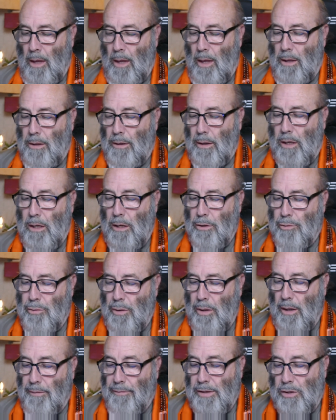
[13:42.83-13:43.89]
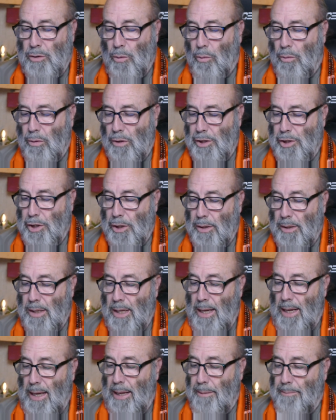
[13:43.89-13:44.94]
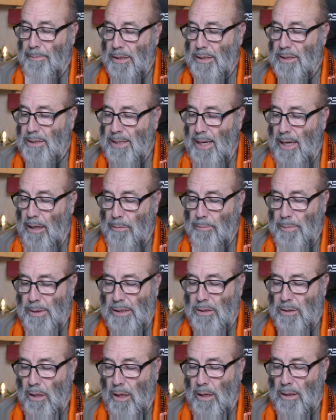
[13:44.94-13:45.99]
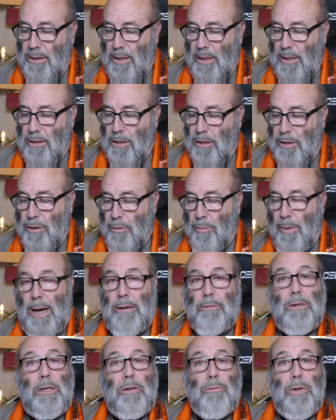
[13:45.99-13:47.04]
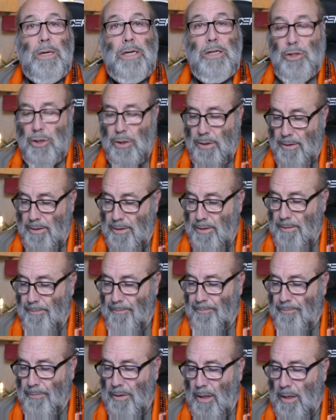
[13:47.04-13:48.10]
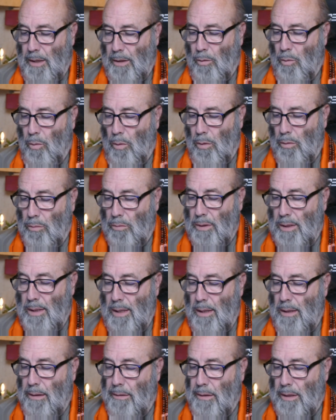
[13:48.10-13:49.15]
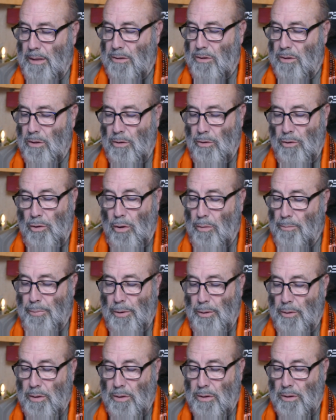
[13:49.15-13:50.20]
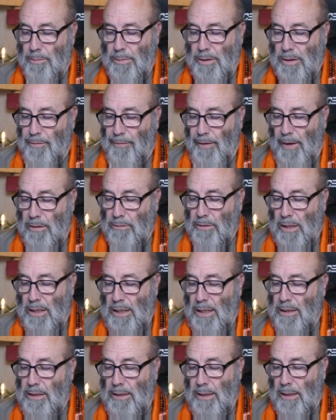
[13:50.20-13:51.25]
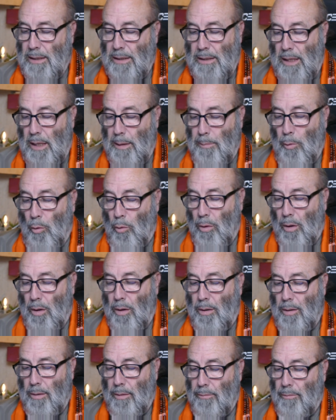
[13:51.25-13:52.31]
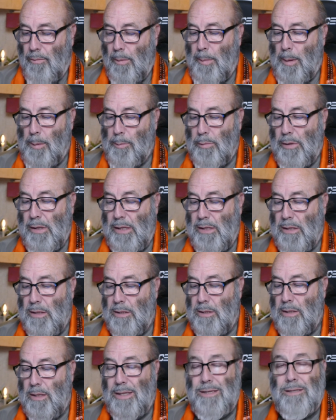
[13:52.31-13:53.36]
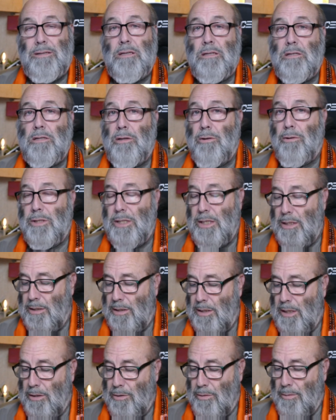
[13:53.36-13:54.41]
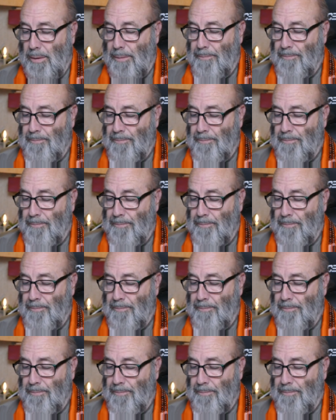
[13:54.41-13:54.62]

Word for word: the country of its origin, and must now be sought in the surrounding regions. Thus, no Buddhism is found in India anymore. Remember, this is, this is 13th century.